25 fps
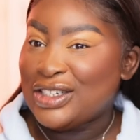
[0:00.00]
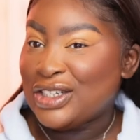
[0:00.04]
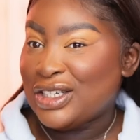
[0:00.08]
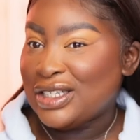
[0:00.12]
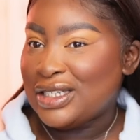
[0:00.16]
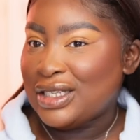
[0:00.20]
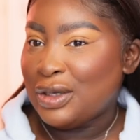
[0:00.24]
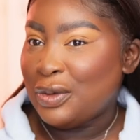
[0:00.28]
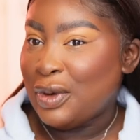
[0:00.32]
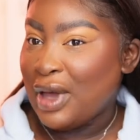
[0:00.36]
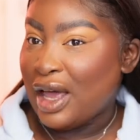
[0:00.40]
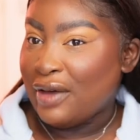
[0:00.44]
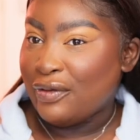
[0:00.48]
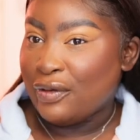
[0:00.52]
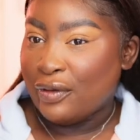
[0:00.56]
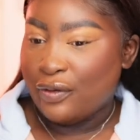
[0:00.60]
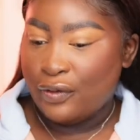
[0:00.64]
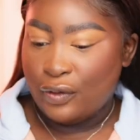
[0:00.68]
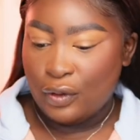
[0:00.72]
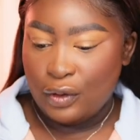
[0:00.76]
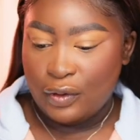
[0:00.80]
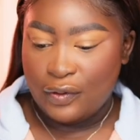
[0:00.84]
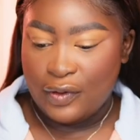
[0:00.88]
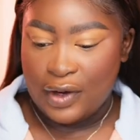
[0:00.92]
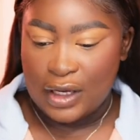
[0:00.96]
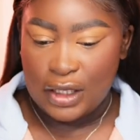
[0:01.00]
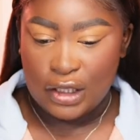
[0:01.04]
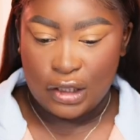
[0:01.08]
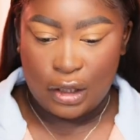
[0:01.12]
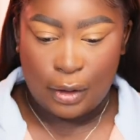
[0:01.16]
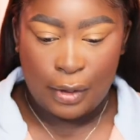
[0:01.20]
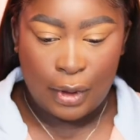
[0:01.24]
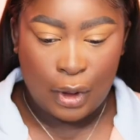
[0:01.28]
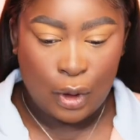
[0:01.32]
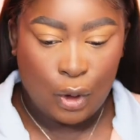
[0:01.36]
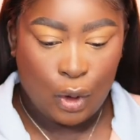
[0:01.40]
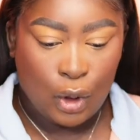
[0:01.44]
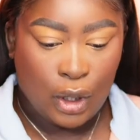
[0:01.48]
you can see we have a full face
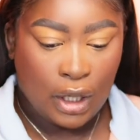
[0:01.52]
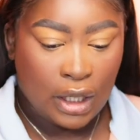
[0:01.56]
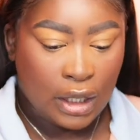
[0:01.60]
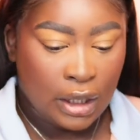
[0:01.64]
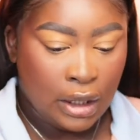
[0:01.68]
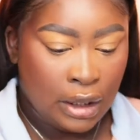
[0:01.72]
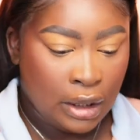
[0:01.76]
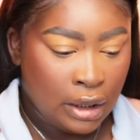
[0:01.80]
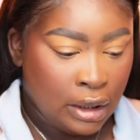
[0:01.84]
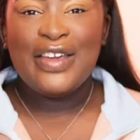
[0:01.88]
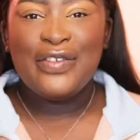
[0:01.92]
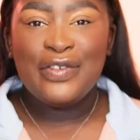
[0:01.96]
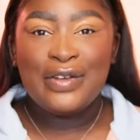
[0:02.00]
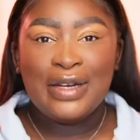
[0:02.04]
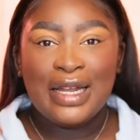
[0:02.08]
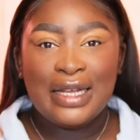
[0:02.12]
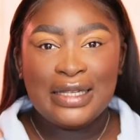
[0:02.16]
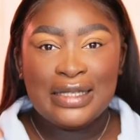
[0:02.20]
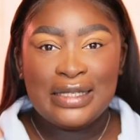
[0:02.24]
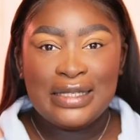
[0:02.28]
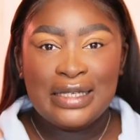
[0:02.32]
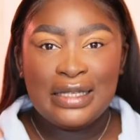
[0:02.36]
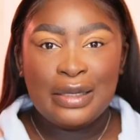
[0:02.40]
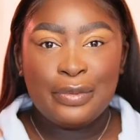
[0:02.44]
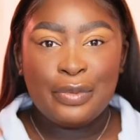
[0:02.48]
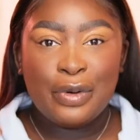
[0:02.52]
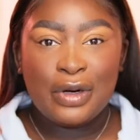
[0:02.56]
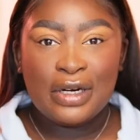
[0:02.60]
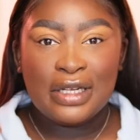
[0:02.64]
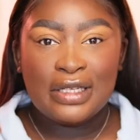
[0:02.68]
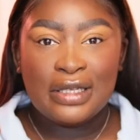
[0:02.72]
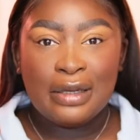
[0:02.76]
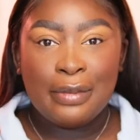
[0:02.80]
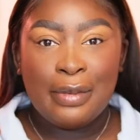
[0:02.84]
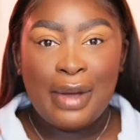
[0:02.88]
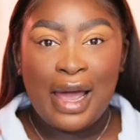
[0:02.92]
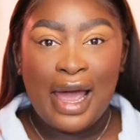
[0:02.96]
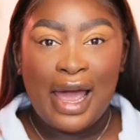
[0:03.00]
going on if you'd like to see the products
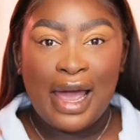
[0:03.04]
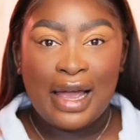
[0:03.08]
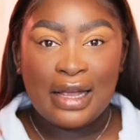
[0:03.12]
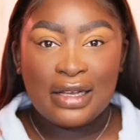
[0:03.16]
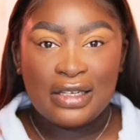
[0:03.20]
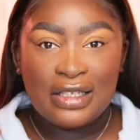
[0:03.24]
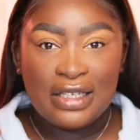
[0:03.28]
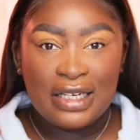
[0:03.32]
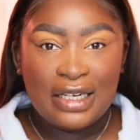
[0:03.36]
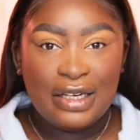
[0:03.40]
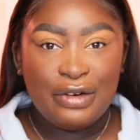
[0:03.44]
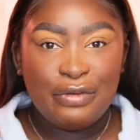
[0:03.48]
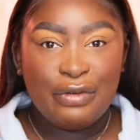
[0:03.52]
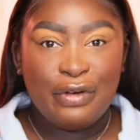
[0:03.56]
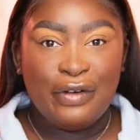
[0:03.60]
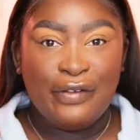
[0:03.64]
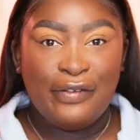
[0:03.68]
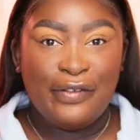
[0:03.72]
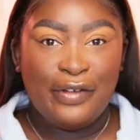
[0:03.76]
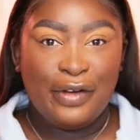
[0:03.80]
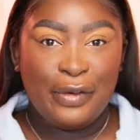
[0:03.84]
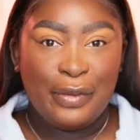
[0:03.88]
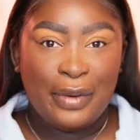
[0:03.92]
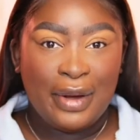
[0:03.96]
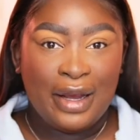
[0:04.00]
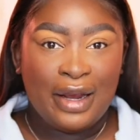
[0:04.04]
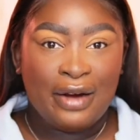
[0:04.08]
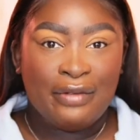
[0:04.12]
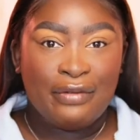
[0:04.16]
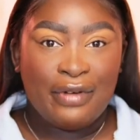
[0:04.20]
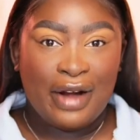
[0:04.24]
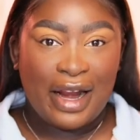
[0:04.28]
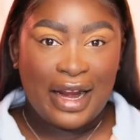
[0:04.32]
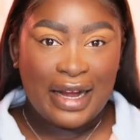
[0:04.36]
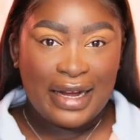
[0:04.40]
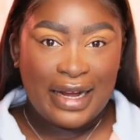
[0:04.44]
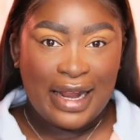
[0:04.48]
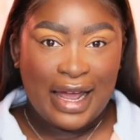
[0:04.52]
i'm actually reviewing
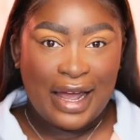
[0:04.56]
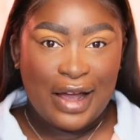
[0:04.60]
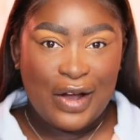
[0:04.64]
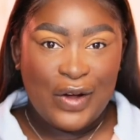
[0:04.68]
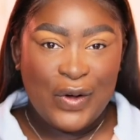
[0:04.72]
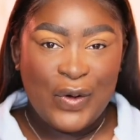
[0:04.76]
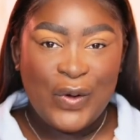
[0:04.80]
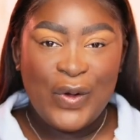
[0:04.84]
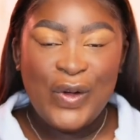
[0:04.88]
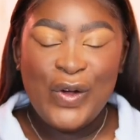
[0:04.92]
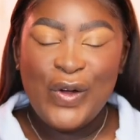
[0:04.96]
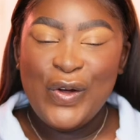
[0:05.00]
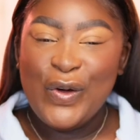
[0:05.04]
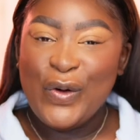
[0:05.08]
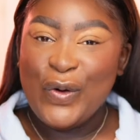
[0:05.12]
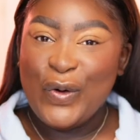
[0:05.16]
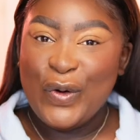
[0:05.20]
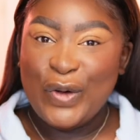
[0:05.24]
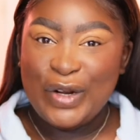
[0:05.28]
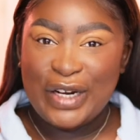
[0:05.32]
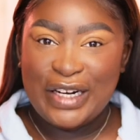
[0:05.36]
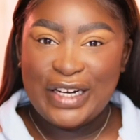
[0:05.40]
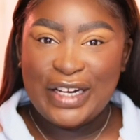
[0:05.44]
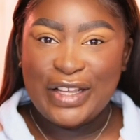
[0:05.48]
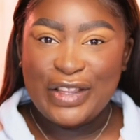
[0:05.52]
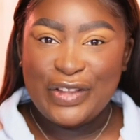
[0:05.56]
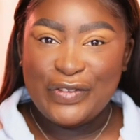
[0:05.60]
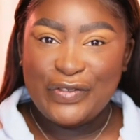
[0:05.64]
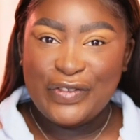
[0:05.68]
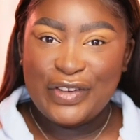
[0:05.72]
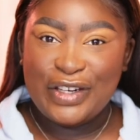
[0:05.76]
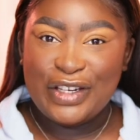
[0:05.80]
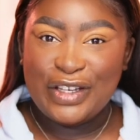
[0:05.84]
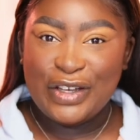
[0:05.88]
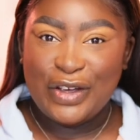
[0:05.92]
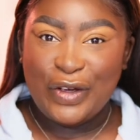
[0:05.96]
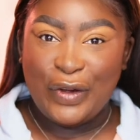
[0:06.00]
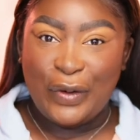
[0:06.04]
right now on another
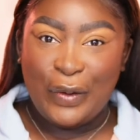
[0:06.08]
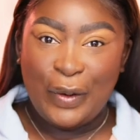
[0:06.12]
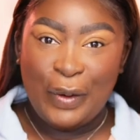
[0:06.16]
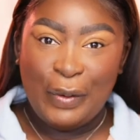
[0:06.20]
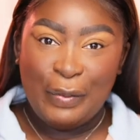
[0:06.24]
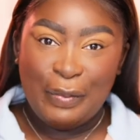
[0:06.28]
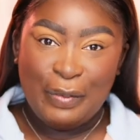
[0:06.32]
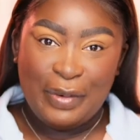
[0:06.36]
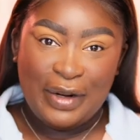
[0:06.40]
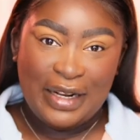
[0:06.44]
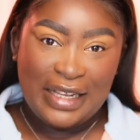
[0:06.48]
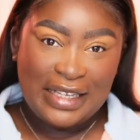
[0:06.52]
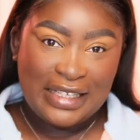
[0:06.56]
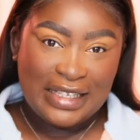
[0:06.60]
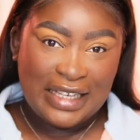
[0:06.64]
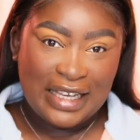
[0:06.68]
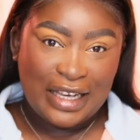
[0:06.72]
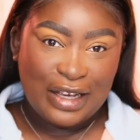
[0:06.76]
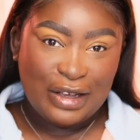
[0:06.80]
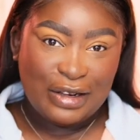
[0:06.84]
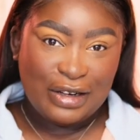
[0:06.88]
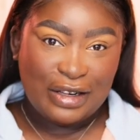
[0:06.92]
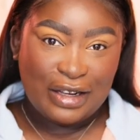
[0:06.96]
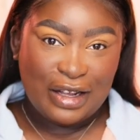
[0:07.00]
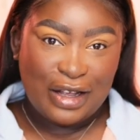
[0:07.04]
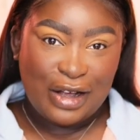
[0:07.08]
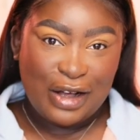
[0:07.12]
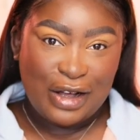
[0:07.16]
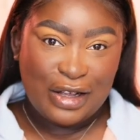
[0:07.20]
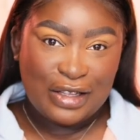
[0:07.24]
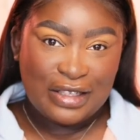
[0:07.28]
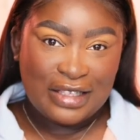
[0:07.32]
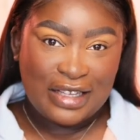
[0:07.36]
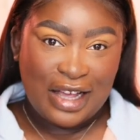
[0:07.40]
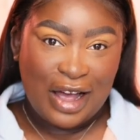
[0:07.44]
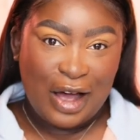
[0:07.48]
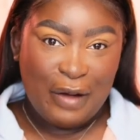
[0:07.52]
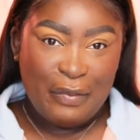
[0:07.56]
video, please click on the
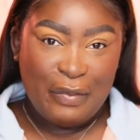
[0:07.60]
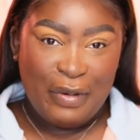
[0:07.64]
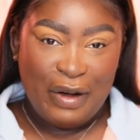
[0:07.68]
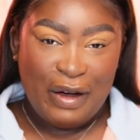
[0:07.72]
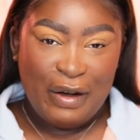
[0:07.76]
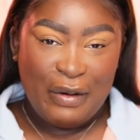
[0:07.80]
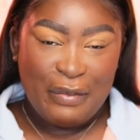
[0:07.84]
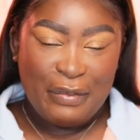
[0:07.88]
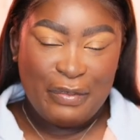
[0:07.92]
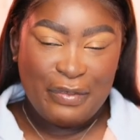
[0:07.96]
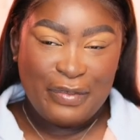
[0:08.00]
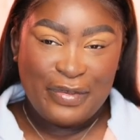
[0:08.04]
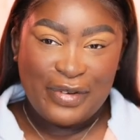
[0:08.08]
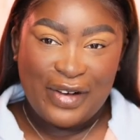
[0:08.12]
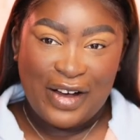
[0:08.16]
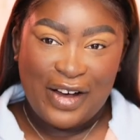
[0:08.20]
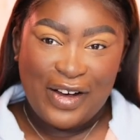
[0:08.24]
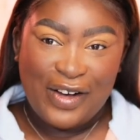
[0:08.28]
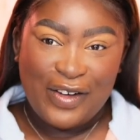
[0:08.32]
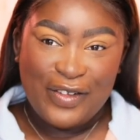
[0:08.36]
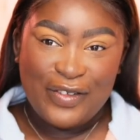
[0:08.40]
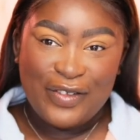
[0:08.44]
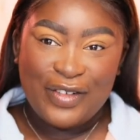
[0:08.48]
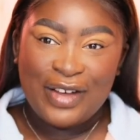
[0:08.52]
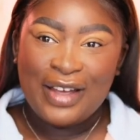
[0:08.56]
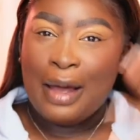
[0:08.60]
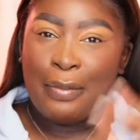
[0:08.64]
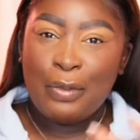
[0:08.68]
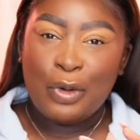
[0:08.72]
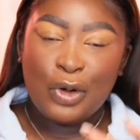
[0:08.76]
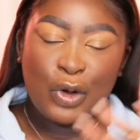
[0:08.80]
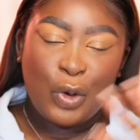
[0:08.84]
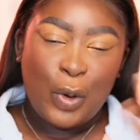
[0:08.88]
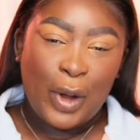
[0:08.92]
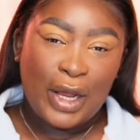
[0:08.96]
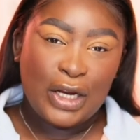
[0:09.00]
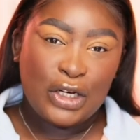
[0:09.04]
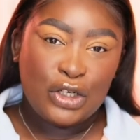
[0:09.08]
cards up above. I'm not
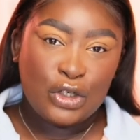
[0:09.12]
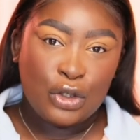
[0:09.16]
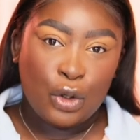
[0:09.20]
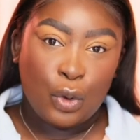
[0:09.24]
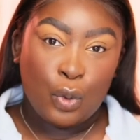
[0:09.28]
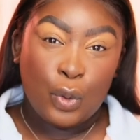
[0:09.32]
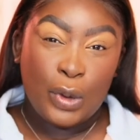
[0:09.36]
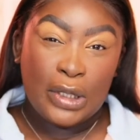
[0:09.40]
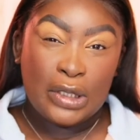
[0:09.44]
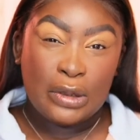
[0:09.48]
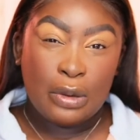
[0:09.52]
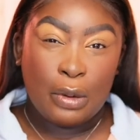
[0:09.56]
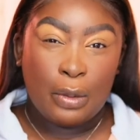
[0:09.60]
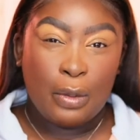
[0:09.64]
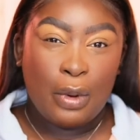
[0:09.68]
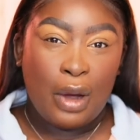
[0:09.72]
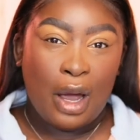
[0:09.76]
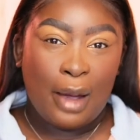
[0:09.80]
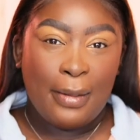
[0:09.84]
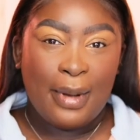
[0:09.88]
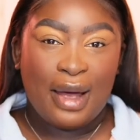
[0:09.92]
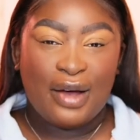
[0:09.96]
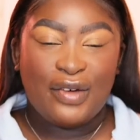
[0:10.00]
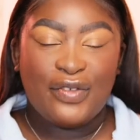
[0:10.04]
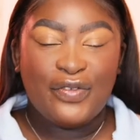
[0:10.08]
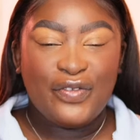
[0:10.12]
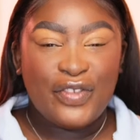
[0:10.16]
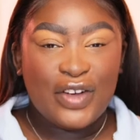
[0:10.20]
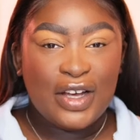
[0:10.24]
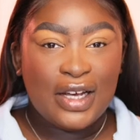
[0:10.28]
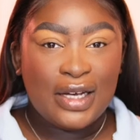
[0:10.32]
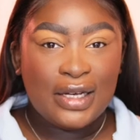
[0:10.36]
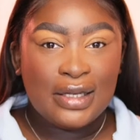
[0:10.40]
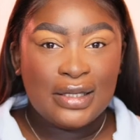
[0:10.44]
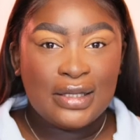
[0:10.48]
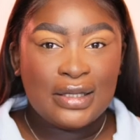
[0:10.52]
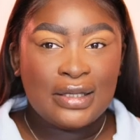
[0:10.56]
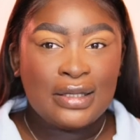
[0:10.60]
quite sure which one will come out
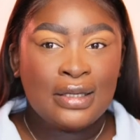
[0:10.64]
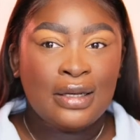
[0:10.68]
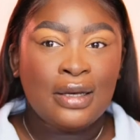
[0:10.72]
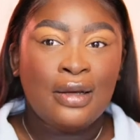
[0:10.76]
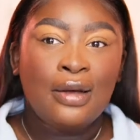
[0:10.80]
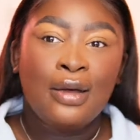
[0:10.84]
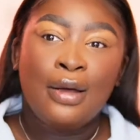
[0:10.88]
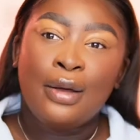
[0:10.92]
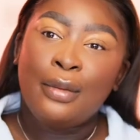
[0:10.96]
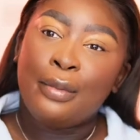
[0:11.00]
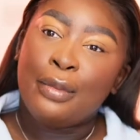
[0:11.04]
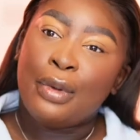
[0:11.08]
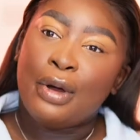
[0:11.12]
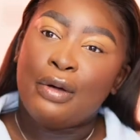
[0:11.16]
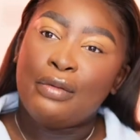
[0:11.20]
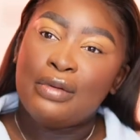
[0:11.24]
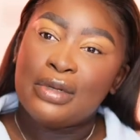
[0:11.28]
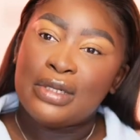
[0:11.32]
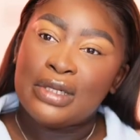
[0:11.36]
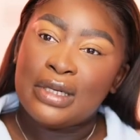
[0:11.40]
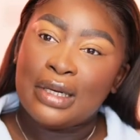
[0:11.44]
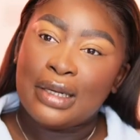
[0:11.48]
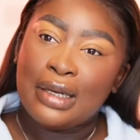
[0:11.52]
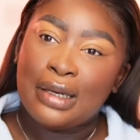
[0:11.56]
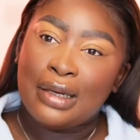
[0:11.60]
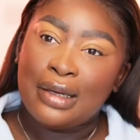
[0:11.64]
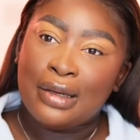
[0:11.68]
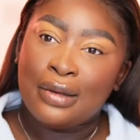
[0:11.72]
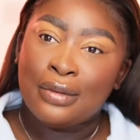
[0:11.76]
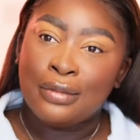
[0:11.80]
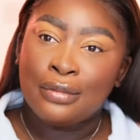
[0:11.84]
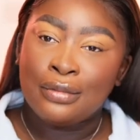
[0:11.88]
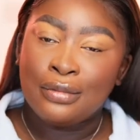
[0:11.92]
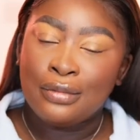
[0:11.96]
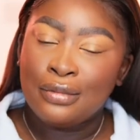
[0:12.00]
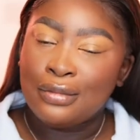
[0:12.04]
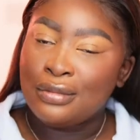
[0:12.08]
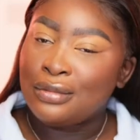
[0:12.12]
first, but obviously
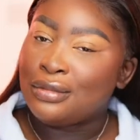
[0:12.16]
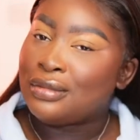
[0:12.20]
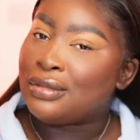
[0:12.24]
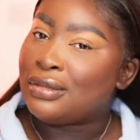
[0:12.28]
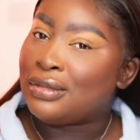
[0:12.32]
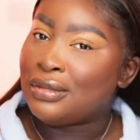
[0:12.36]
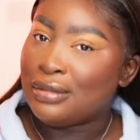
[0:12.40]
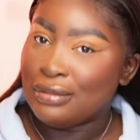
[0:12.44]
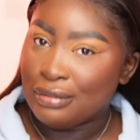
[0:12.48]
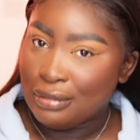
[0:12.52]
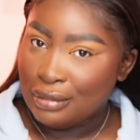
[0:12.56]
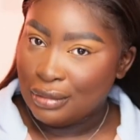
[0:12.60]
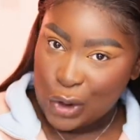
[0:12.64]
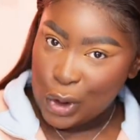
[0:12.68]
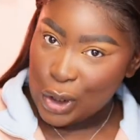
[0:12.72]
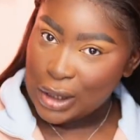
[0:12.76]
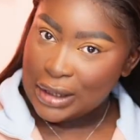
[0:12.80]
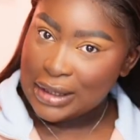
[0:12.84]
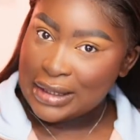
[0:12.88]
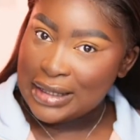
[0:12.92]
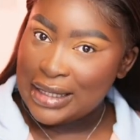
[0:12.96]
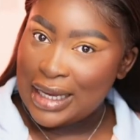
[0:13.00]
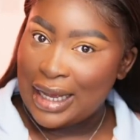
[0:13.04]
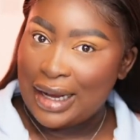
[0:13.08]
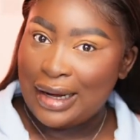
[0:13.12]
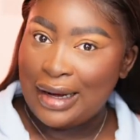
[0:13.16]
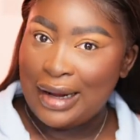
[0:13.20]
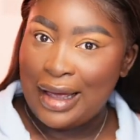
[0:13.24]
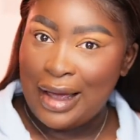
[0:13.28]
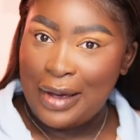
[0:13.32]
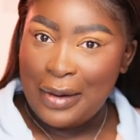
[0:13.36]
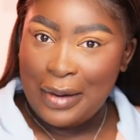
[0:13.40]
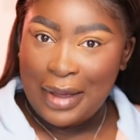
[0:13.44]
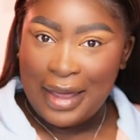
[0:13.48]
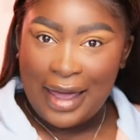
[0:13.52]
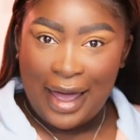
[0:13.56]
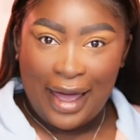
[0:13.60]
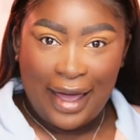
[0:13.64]
I'm giving you guys content,
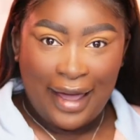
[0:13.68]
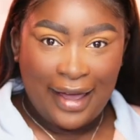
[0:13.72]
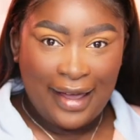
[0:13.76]
okay?